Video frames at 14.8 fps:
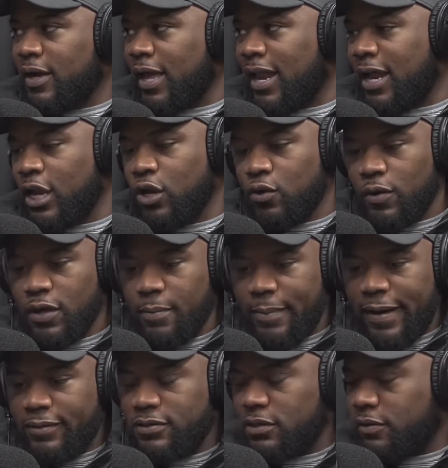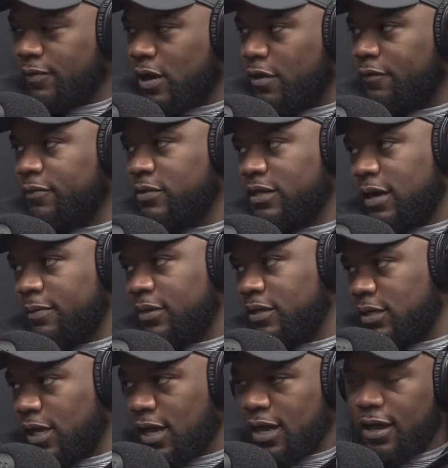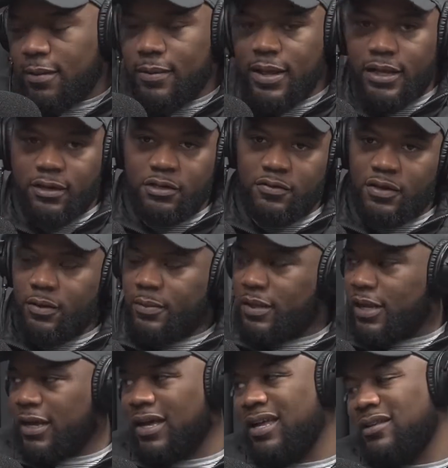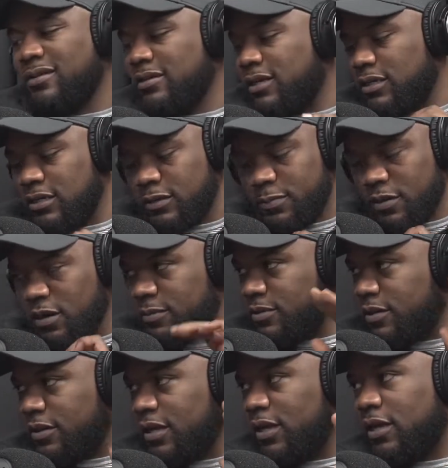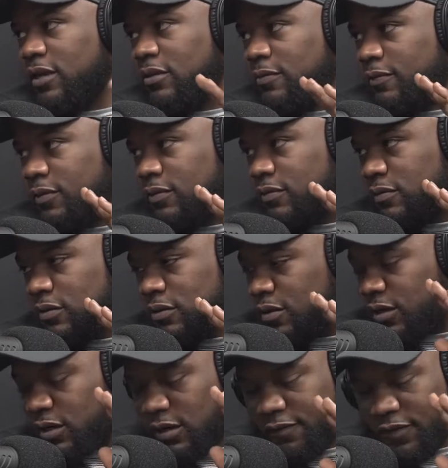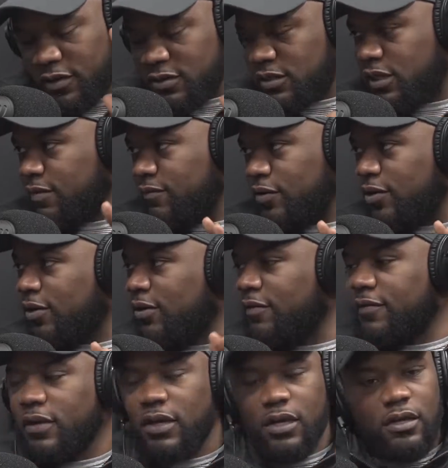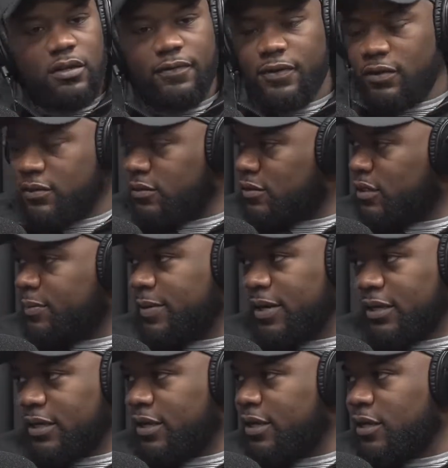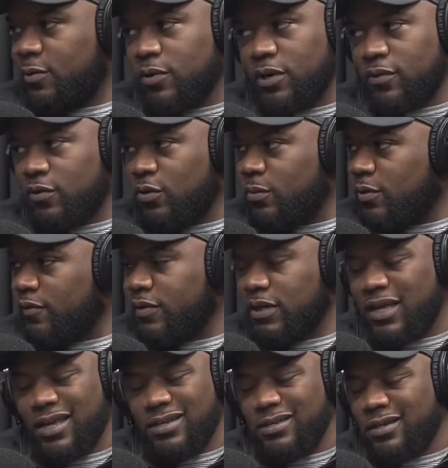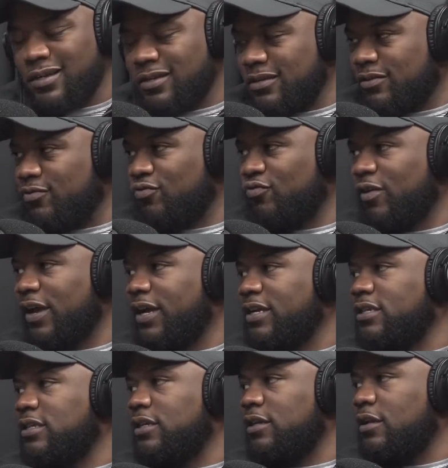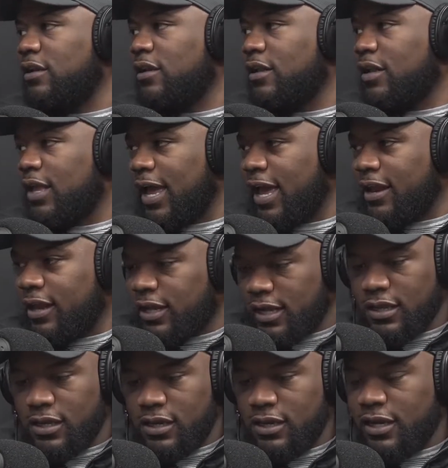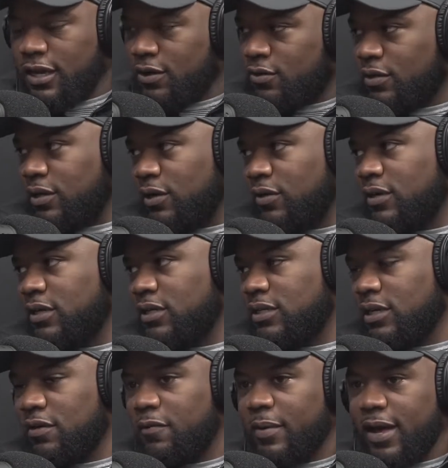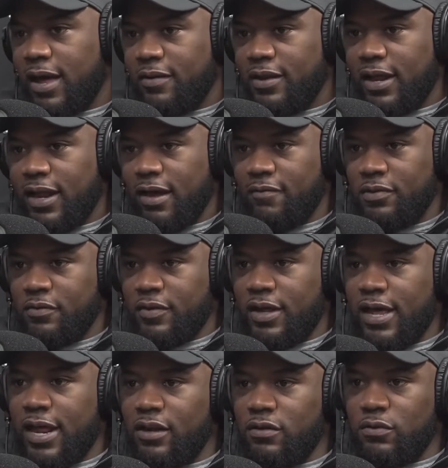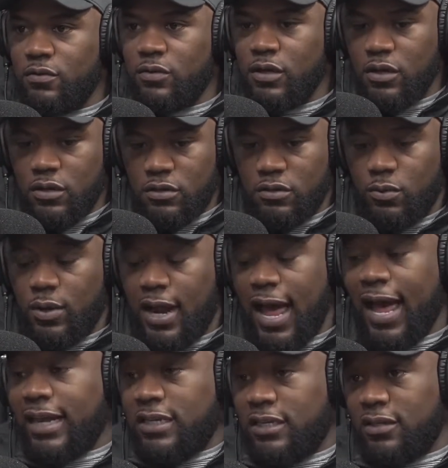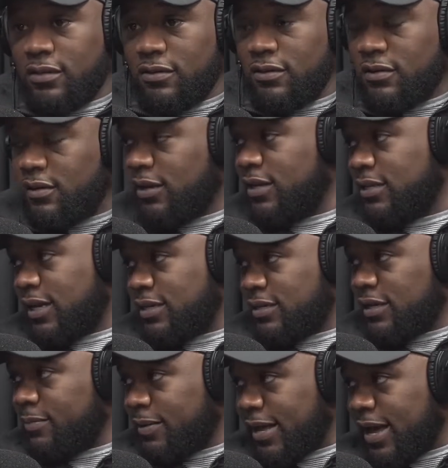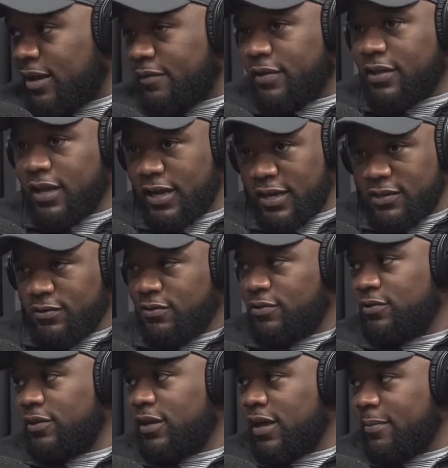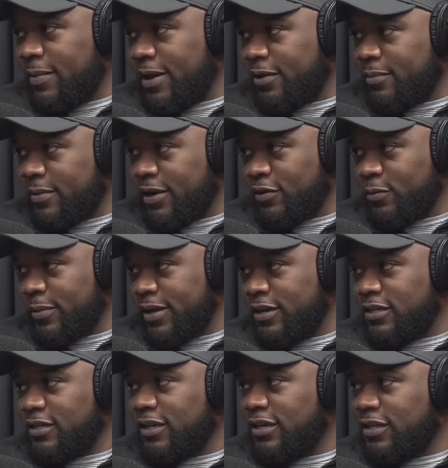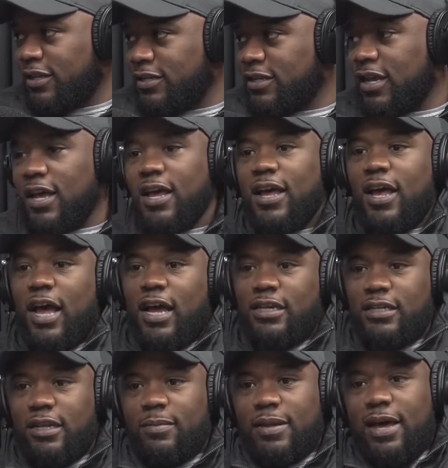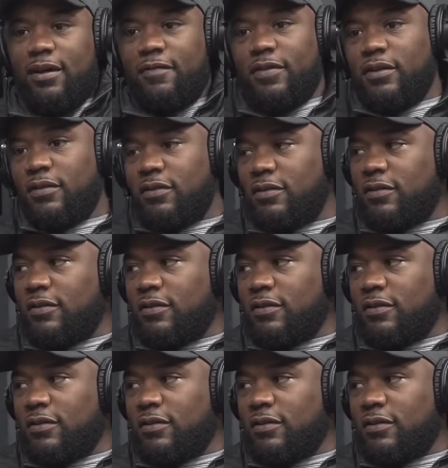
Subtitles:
Right? And I know you're bouncing around from job to job. Like, you're treating me like it just becomes a thing. You feel your feelings get involved. You feel disrespected. You want to throw them off. It gets crazy. And at the end of the day, you're only hurting yourself by not having the right attitude. So what I did is I stepped out of it. Like I told you earlier, I micromanage a lot of things. I stepped out of it.